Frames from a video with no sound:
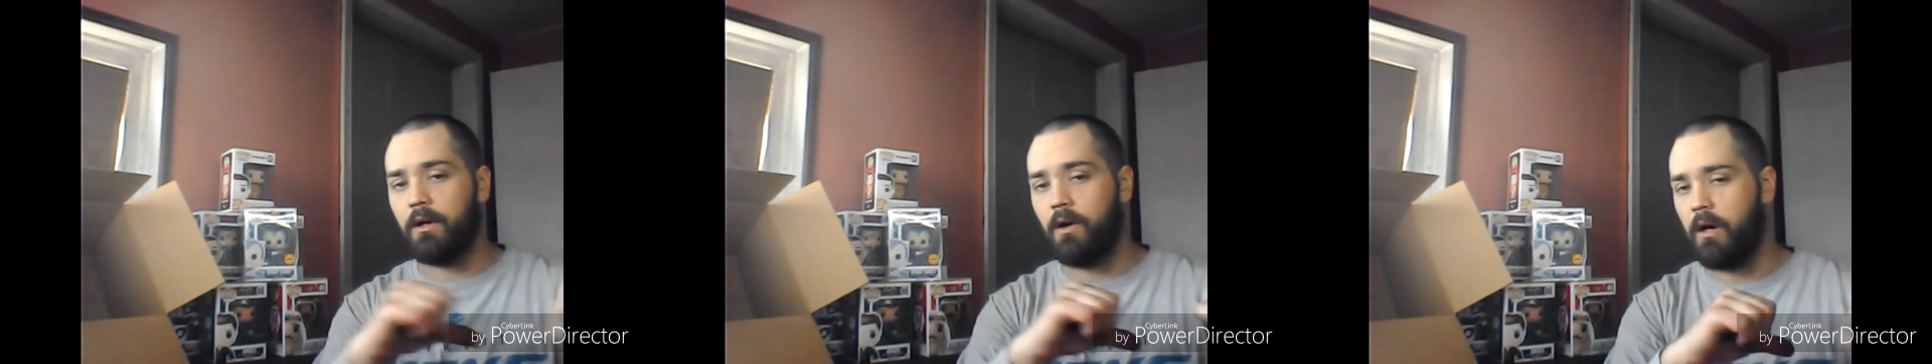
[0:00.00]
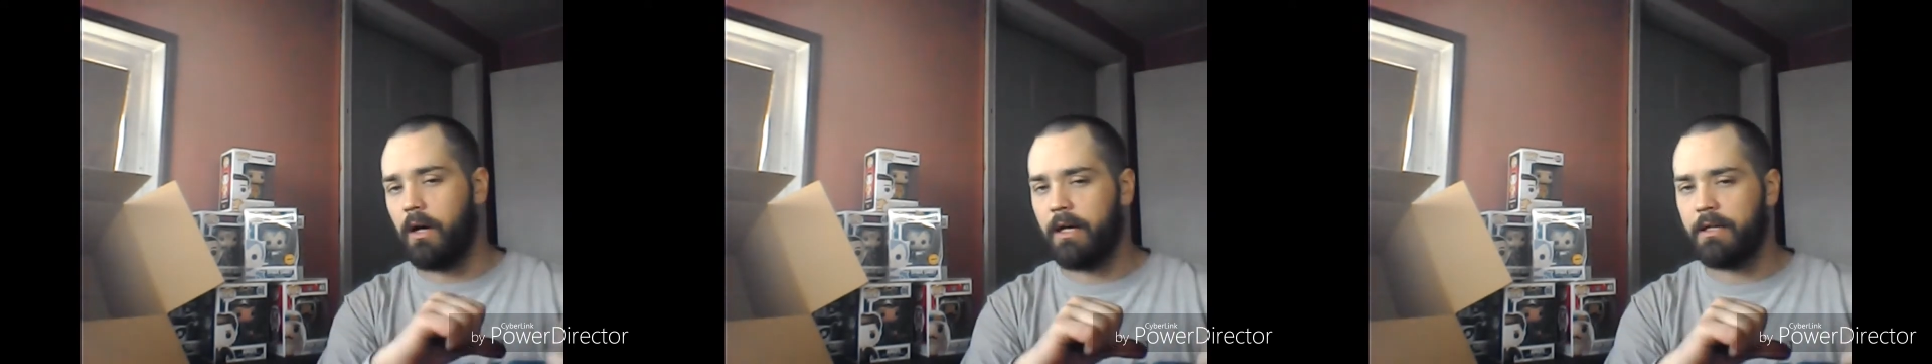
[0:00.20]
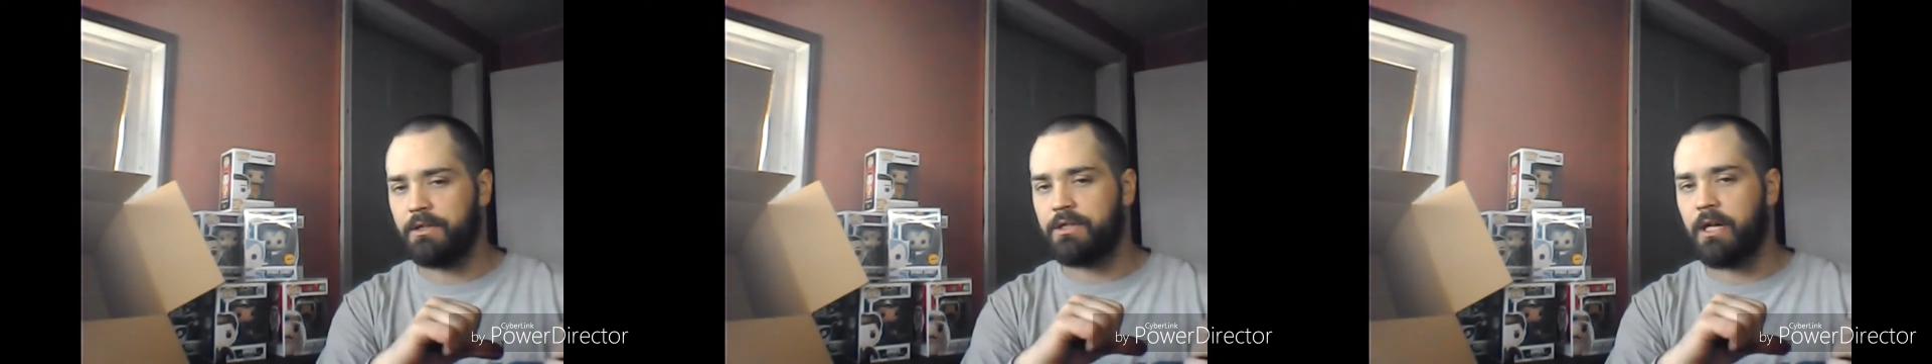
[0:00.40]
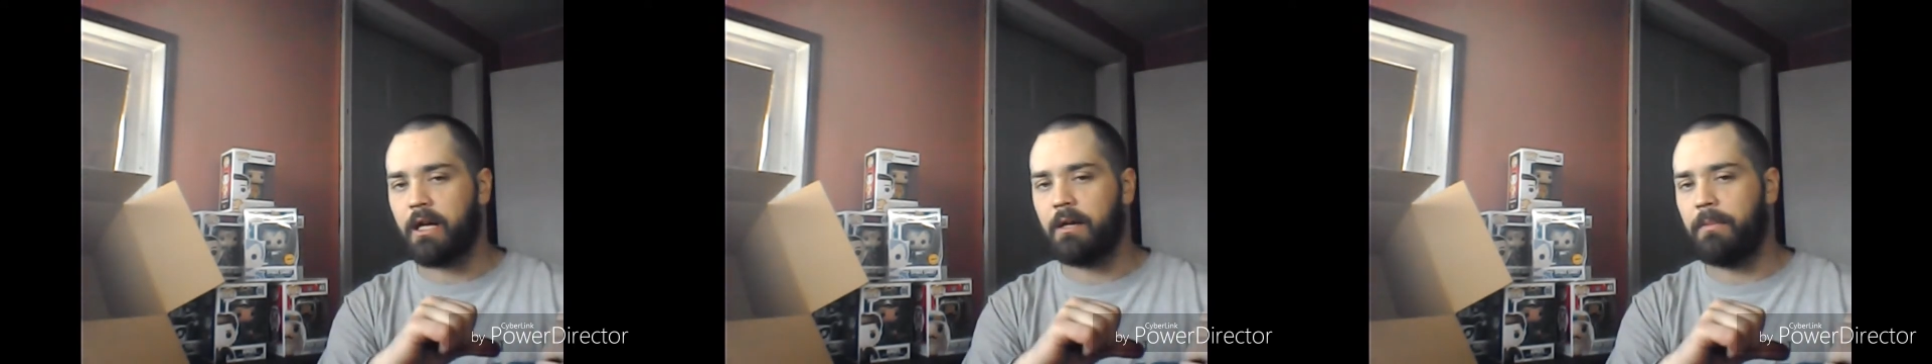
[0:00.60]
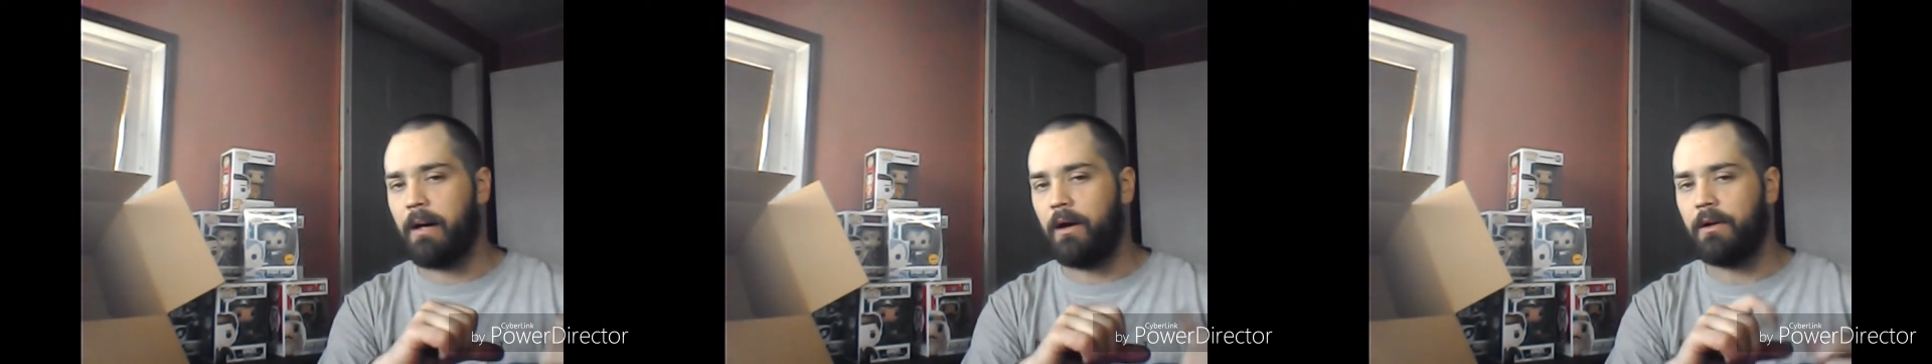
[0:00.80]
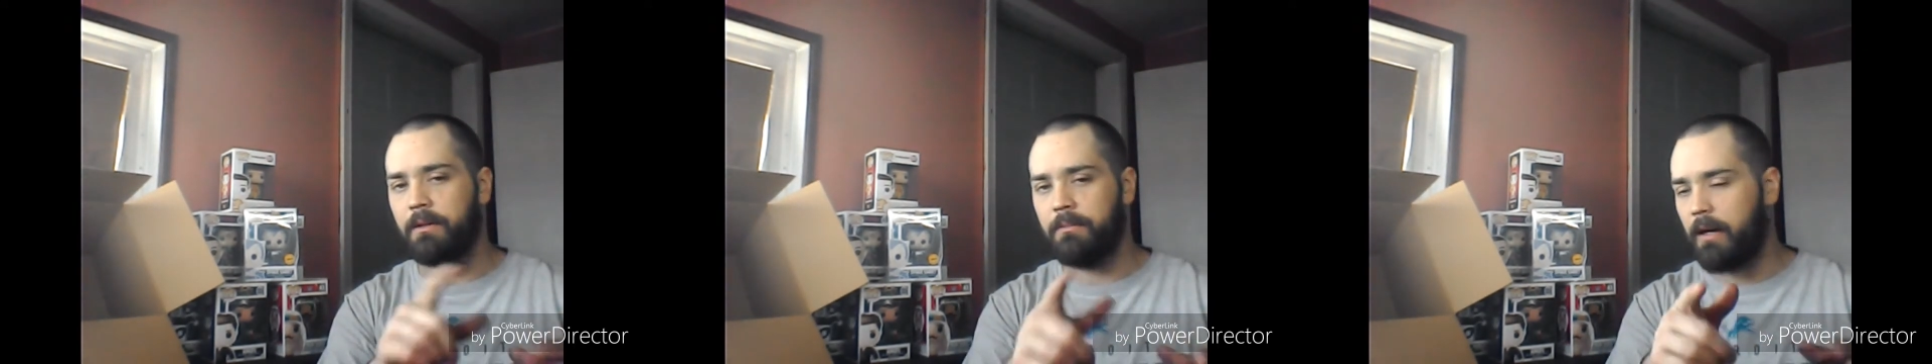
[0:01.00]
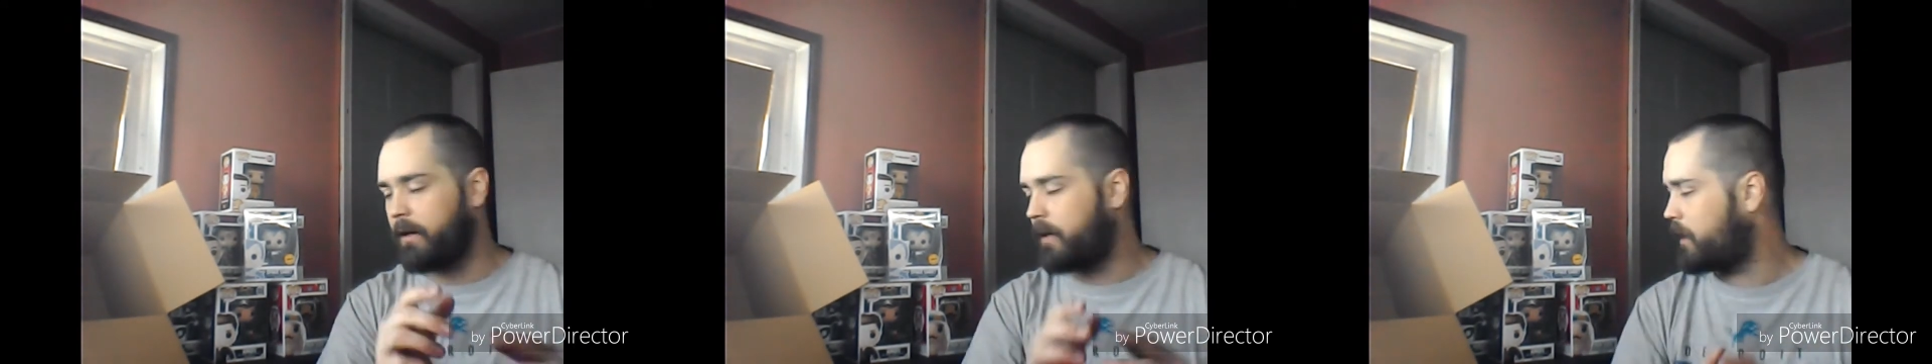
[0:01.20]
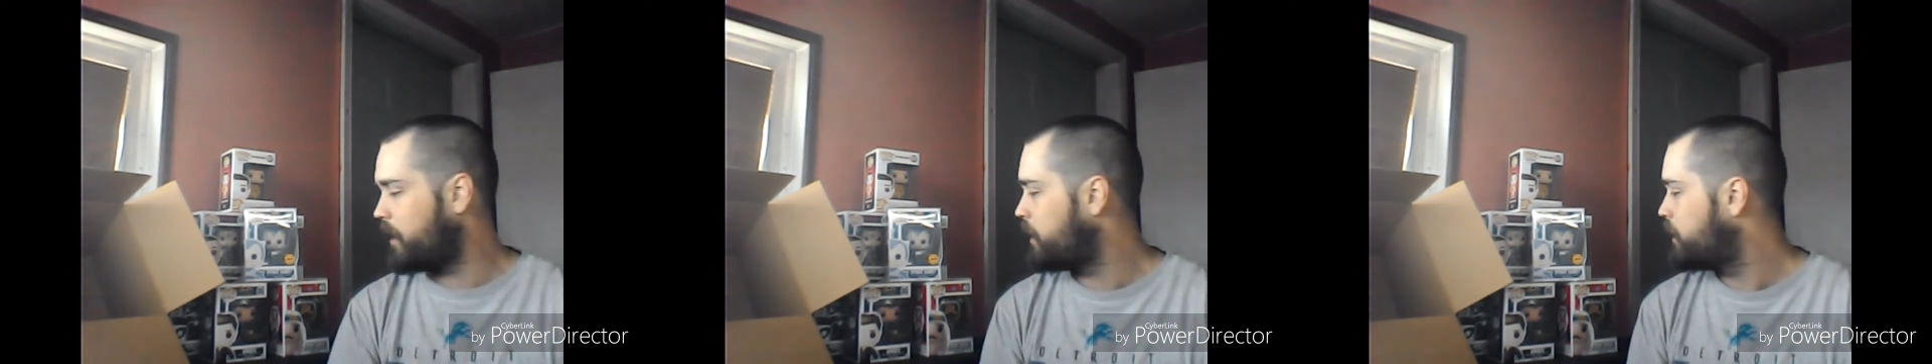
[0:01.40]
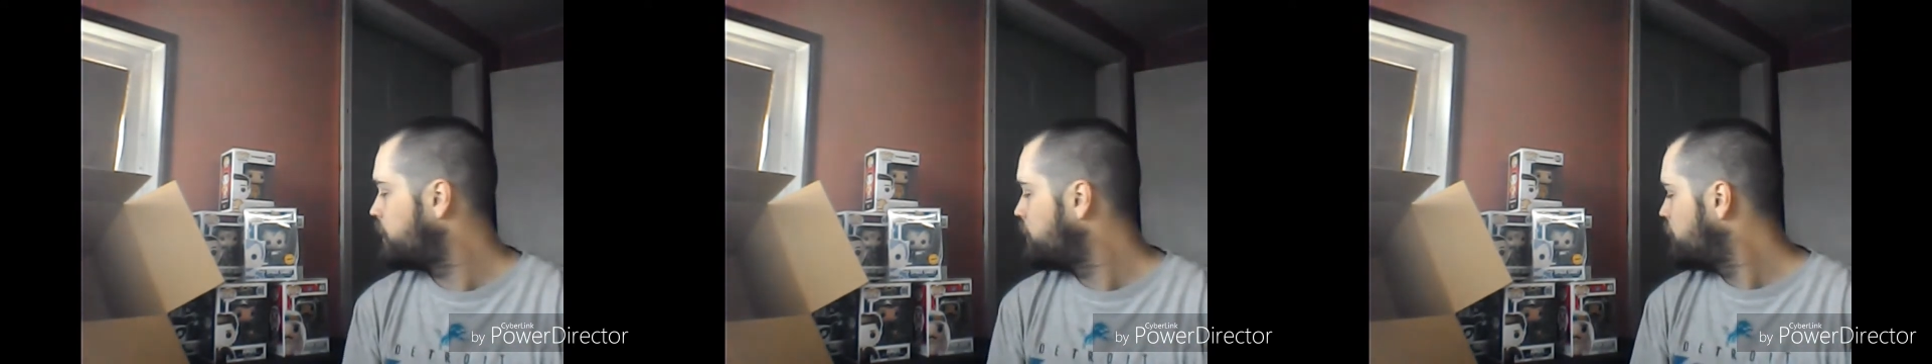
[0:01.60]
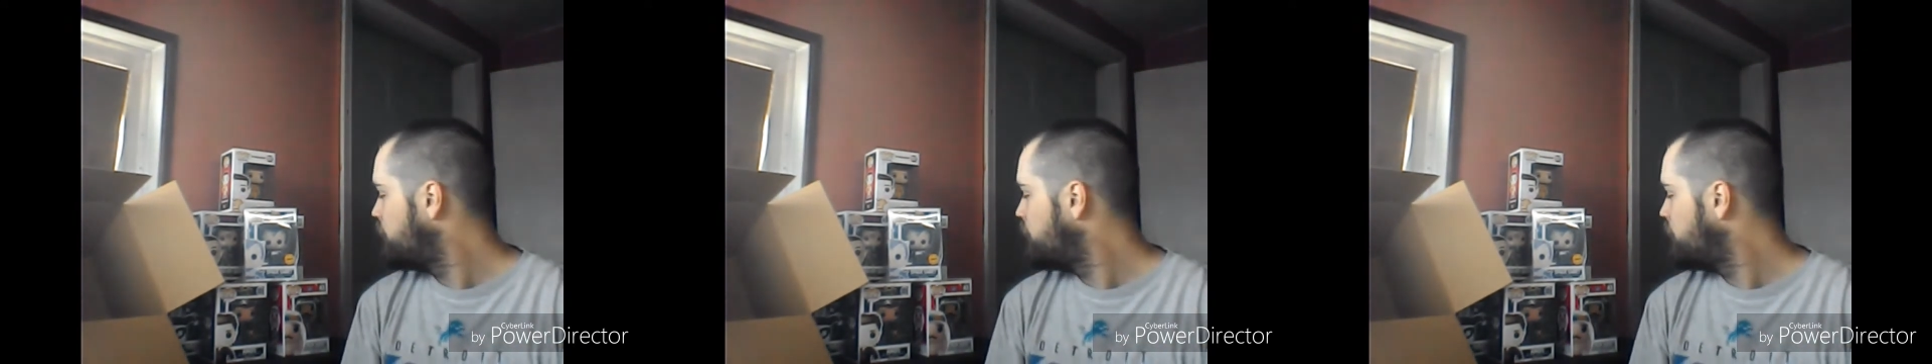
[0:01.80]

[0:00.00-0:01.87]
go ahead and check them out in my